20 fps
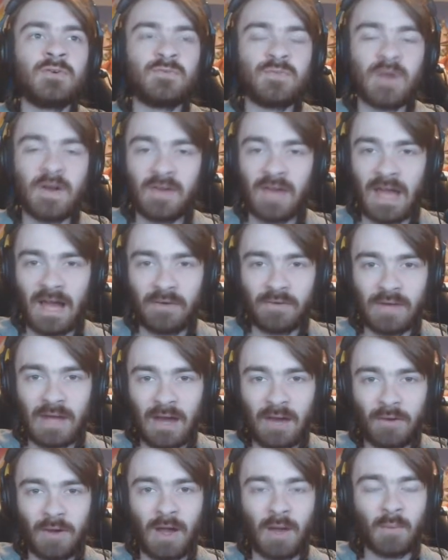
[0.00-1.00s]
Found a
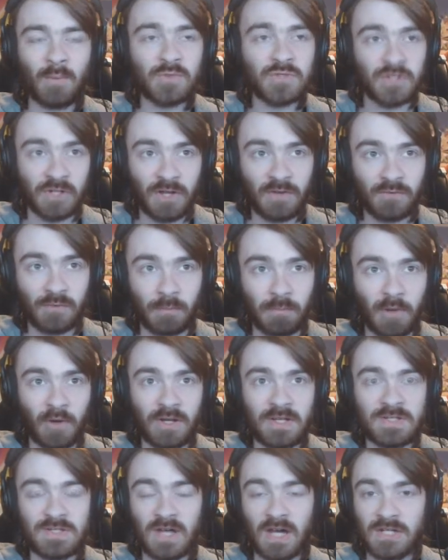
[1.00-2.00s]
Houndour. I was going to go for a
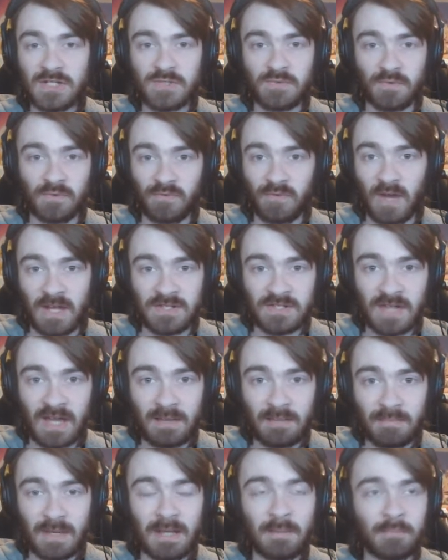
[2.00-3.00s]
Ponyta just for the fire
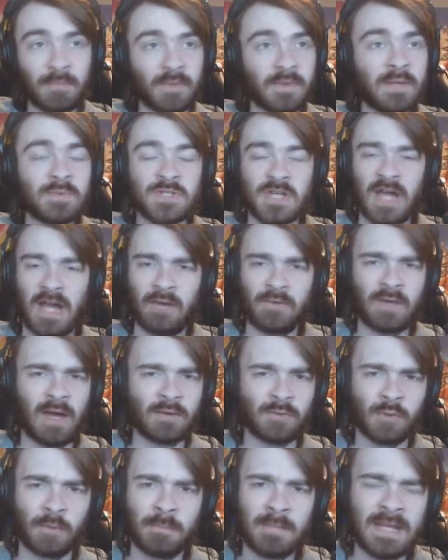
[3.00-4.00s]
typing, but there was a
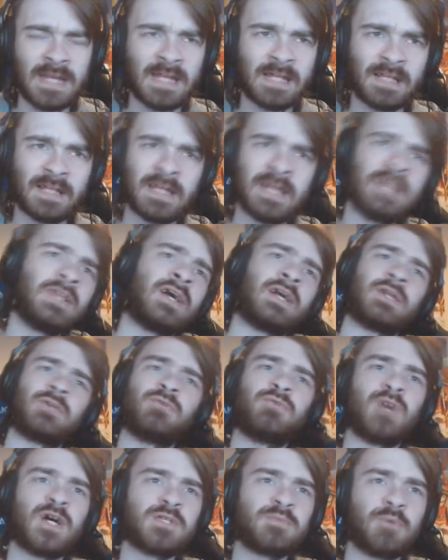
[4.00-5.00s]
Houndour immediately, like the
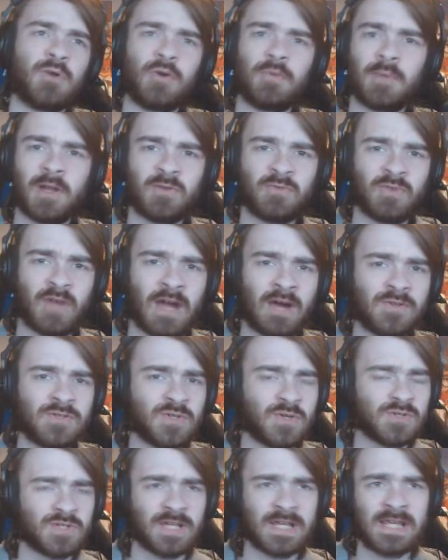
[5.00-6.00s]
first Pokemon I found,
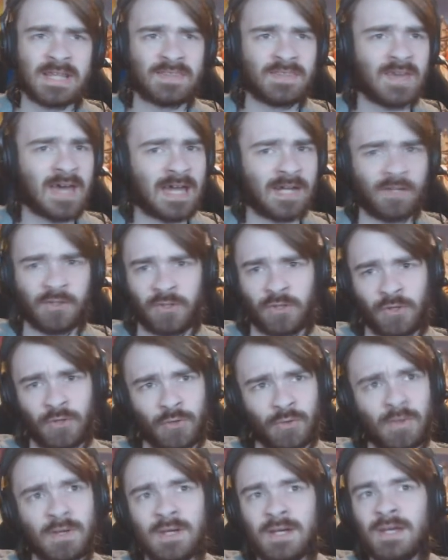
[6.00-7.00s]
so I was like, that'll
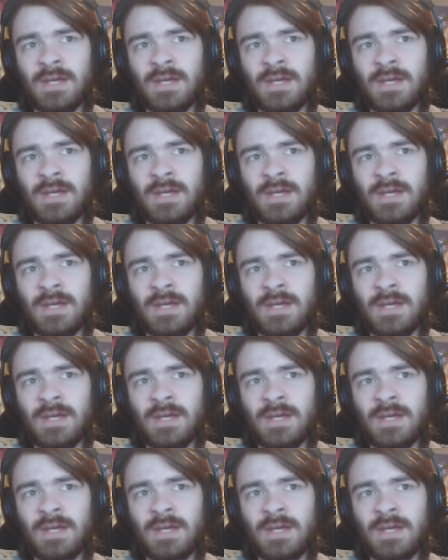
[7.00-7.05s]
do.